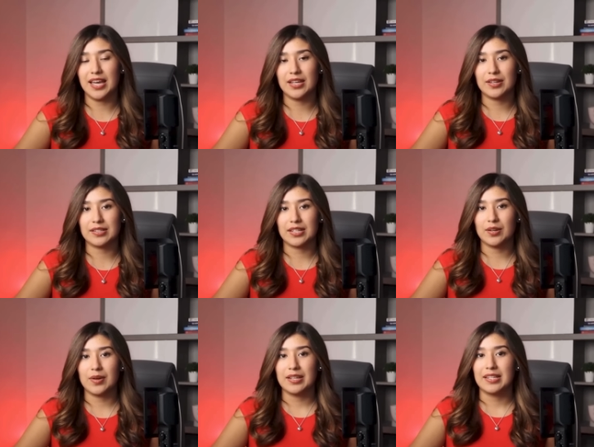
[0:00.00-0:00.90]
and I'll see
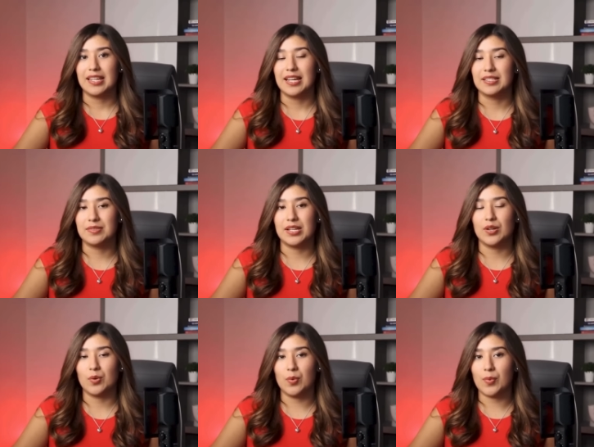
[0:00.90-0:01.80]
you in the next
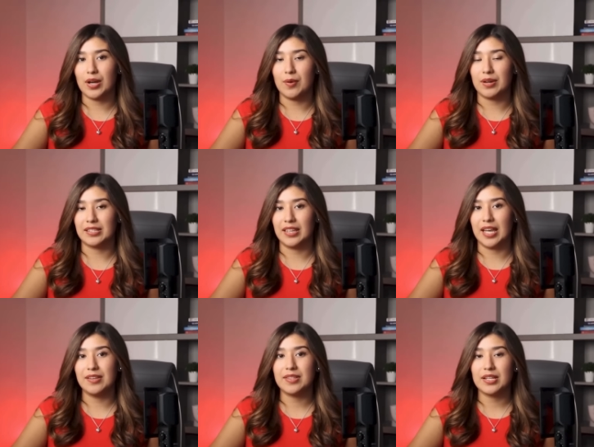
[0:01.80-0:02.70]
video where we
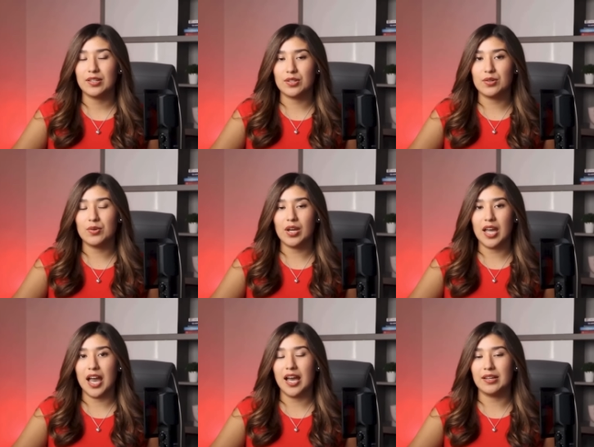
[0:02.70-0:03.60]
dive into
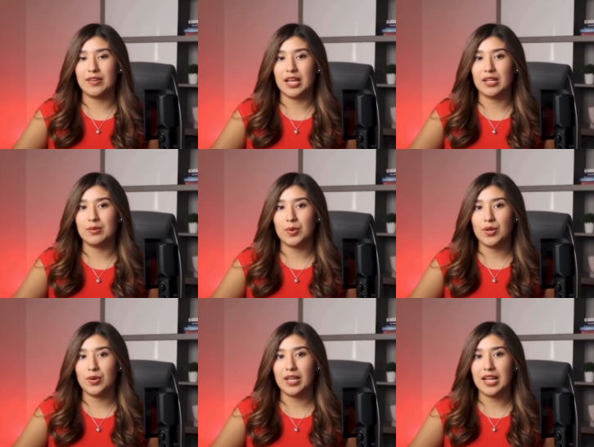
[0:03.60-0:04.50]
advanced
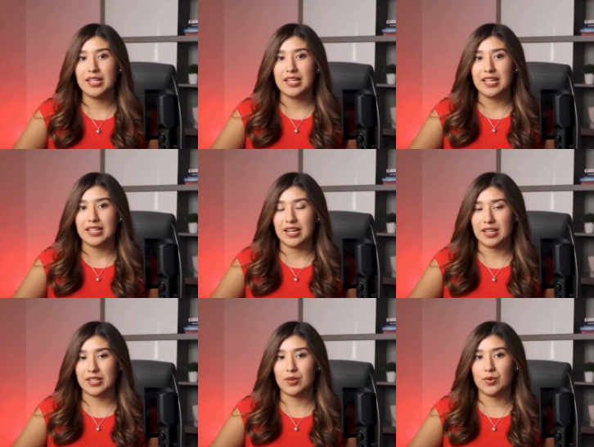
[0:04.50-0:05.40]
Pollo AI
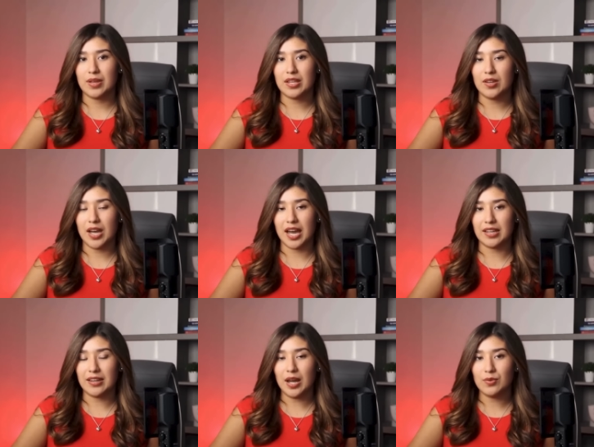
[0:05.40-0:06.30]
techniques that will make your
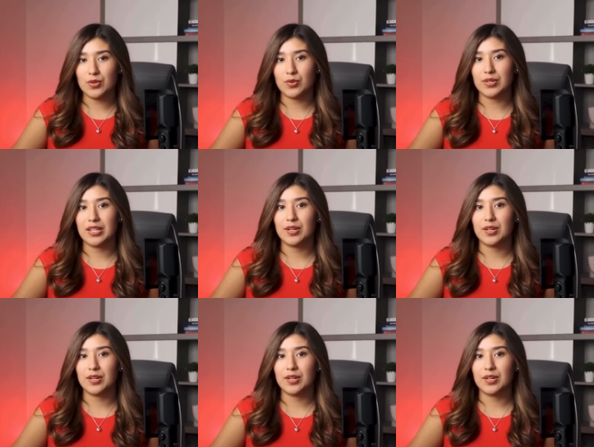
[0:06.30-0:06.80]
ads absolutely